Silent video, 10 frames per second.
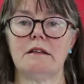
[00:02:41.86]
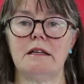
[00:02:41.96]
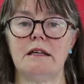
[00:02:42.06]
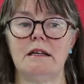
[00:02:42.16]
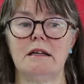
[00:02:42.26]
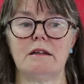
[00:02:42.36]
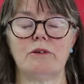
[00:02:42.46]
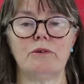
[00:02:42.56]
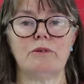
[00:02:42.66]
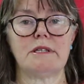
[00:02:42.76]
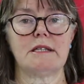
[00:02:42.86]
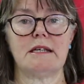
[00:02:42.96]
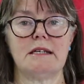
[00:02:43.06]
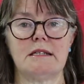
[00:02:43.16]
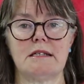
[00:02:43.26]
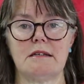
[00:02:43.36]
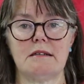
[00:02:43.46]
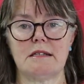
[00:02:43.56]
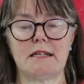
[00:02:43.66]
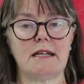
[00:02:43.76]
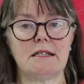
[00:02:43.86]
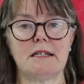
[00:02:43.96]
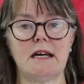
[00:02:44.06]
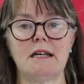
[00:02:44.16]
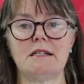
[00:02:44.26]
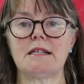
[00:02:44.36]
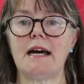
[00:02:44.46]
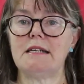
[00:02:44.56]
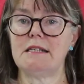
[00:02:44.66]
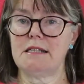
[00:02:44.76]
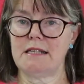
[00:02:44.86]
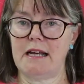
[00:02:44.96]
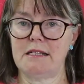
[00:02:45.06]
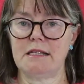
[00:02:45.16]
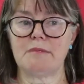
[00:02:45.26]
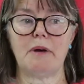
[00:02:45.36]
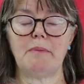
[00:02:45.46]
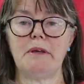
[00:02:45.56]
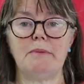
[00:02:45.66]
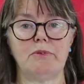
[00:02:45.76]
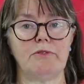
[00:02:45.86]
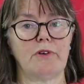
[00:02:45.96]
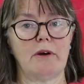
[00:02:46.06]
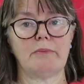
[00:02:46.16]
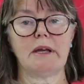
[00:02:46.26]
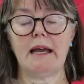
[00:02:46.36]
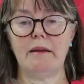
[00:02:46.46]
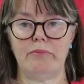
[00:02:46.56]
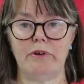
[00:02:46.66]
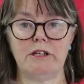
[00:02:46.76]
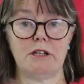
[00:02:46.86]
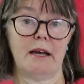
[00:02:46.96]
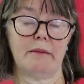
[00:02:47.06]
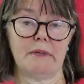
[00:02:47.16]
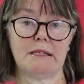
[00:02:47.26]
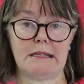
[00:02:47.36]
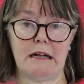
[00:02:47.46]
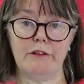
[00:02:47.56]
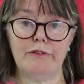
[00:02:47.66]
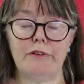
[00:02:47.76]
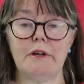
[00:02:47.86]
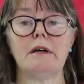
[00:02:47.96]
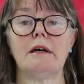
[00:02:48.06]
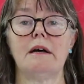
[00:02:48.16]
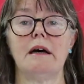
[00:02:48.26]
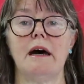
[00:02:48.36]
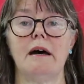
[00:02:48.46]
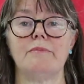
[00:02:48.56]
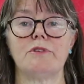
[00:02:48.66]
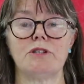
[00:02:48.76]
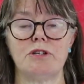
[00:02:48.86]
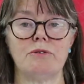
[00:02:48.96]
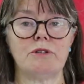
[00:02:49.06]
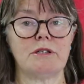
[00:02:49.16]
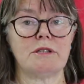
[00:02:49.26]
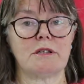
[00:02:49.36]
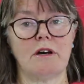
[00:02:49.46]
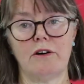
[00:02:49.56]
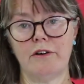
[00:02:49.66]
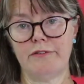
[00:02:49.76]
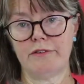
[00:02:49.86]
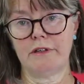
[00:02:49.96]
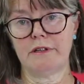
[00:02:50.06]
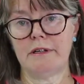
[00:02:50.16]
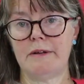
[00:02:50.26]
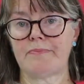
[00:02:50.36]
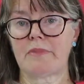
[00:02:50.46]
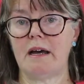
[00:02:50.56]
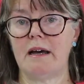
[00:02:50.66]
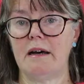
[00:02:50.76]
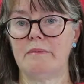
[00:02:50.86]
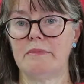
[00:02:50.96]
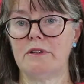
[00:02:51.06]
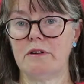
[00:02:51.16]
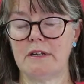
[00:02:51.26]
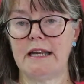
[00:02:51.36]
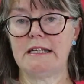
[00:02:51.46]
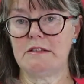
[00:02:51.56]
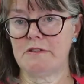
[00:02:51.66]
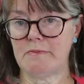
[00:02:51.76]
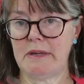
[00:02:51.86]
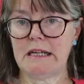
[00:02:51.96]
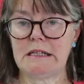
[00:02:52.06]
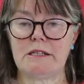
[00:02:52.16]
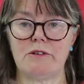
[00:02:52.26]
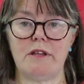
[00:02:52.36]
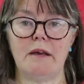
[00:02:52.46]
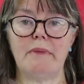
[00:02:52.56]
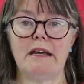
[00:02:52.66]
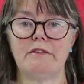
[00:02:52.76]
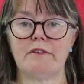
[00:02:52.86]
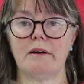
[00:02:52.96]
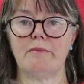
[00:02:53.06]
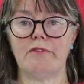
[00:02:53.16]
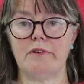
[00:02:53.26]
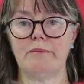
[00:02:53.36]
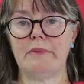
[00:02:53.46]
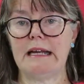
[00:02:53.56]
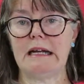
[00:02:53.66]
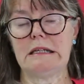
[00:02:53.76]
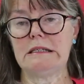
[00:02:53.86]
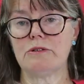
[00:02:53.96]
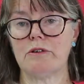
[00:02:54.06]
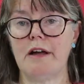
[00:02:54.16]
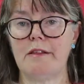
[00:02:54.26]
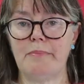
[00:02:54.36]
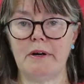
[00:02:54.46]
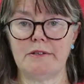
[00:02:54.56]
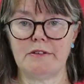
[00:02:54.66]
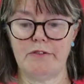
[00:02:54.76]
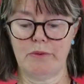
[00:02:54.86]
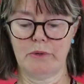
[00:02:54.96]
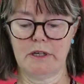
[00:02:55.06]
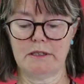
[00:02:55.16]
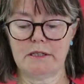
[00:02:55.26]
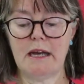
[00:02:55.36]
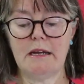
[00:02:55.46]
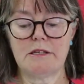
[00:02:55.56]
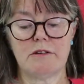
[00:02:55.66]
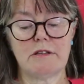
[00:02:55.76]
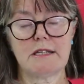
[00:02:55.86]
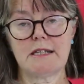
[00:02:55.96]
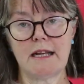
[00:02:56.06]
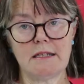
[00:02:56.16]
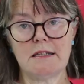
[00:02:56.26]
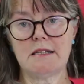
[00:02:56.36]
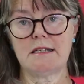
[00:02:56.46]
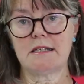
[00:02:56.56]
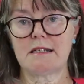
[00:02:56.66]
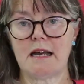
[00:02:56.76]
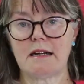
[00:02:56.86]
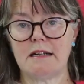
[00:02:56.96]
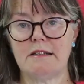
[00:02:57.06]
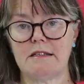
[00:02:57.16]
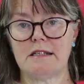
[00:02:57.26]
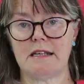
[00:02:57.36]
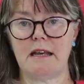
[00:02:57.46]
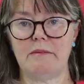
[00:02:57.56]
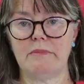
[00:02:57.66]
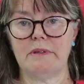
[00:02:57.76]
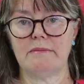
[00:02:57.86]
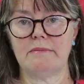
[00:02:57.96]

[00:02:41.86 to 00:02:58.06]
The course is standardised and assessed by people from Cambridge, like myself. The tutors are often non-native speakers, so they may have come from England or other parts of the world. So the standard is exactly the same.